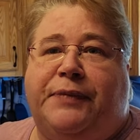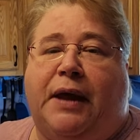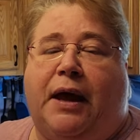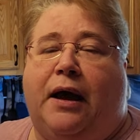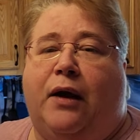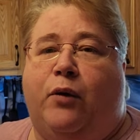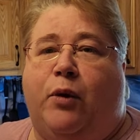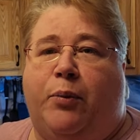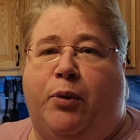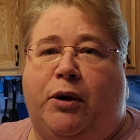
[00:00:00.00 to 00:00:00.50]

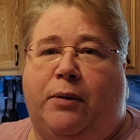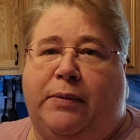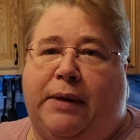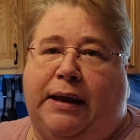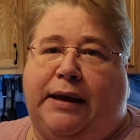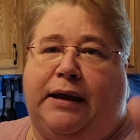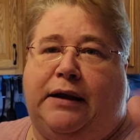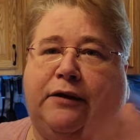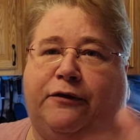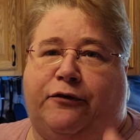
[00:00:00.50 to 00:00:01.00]
Uh, we'll put them
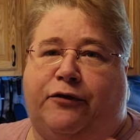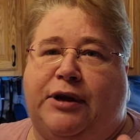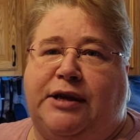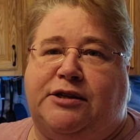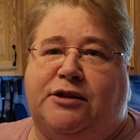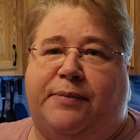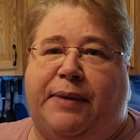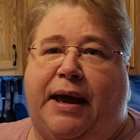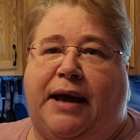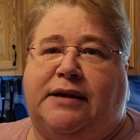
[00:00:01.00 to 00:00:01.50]
like in a
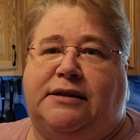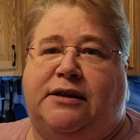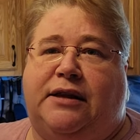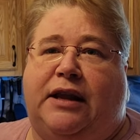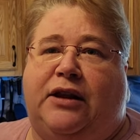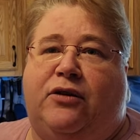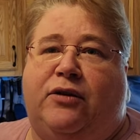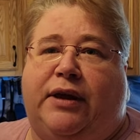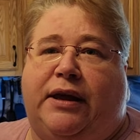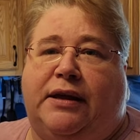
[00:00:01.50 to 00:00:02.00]
freezer bag so they
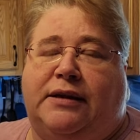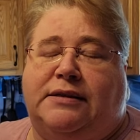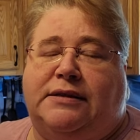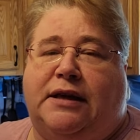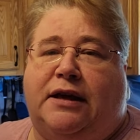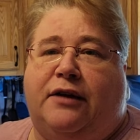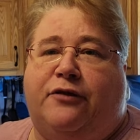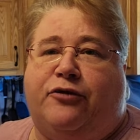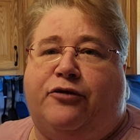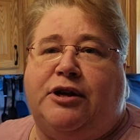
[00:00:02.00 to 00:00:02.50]
don't get
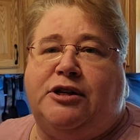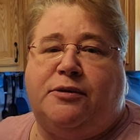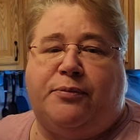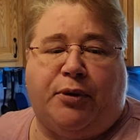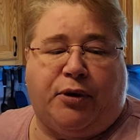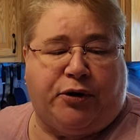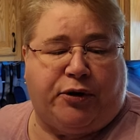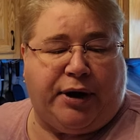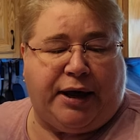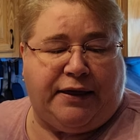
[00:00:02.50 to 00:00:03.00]
uh, freezer
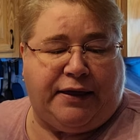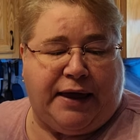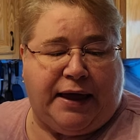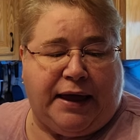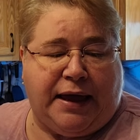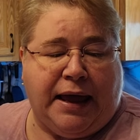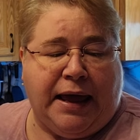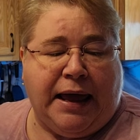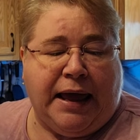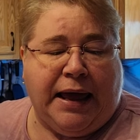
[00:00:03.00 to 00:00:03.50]
burn or
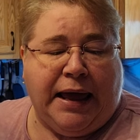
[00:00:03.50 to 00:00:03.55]
anything.